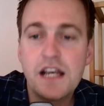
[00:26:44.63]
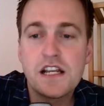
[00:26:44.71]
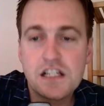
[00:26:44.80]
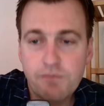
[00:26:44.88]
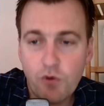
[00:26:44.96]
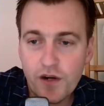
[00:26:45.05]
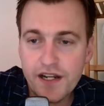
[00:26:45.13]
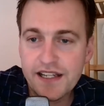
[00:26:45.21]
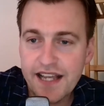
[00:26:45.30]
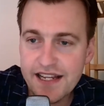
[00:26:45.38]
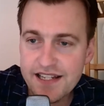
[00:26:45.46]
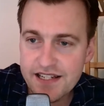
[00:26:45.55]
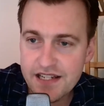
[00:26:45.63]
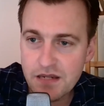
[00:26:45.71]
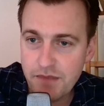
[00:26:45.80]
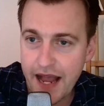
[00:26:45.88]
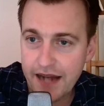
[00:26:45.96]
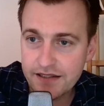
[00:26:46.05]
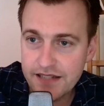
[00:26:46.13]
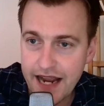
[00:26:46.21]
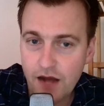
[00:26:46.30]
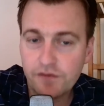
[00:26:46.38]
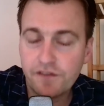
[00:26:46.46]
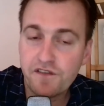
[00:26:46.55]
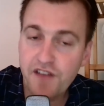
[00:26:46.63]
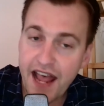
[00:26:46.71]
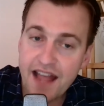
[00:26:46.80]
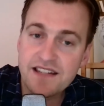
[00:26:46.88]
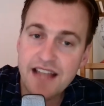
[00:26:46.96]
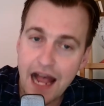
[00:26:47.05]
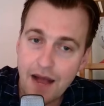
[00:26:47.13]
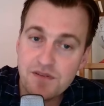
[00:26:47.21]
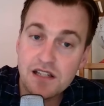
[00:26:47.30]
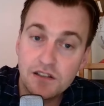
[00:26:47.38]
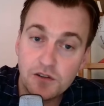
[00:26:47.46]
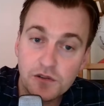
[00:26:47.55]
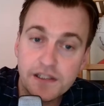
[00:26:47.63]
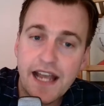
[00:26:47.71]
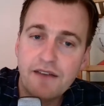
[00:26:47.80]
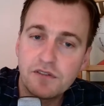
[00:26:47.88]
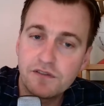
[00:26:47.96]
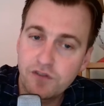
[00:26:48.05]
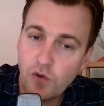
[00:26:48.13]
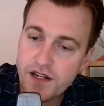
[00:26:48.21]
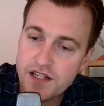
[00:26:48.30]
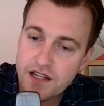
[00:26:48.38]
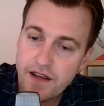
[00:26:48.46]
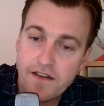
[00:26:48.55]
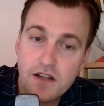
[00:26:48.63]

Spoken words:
Sporting KC backed down. Fans absolutely have a voice.